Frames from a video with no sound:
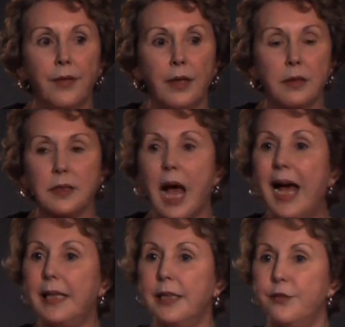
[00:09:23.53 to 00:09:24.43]
there's
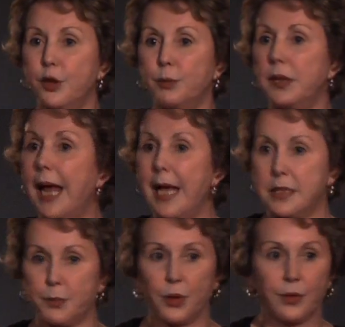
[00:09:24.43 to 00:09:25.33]
highly verbal
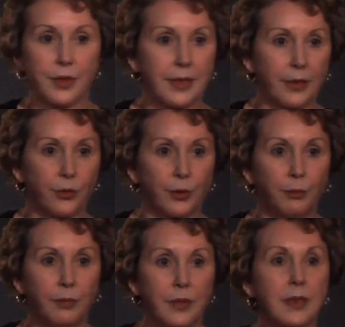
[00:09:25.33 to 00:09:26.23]
Asperger's
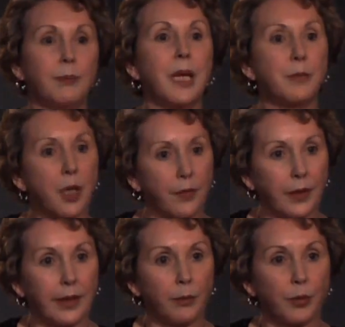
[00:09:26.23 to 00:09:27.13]
syndrome, sometimes called
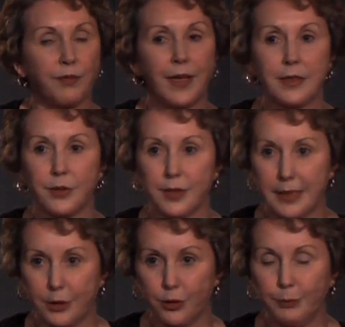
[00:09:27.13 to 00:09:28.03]
the little professor
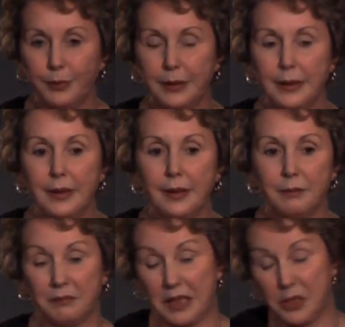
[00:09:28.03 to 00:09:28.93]
syndrome.
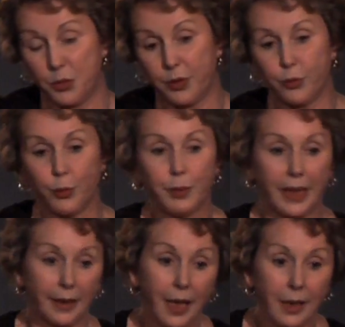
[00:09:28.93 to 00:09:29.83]
And to a group
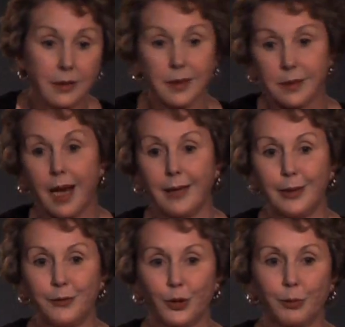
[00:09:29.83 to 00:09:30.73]
like us, his
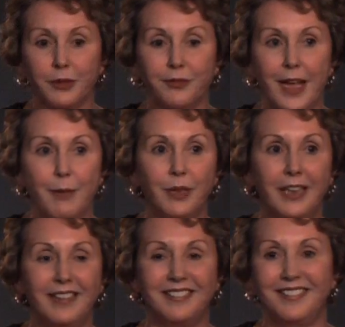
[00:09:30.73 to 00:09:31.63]
highly verbal
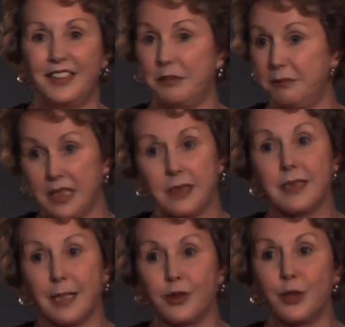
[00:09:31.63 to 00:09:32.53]
family,
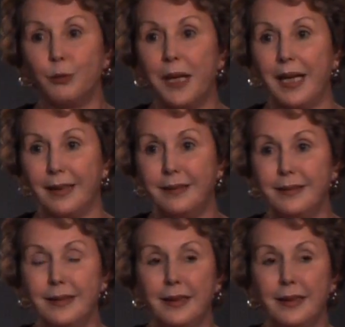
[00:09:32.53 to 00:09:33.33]
doesn't sound so bad.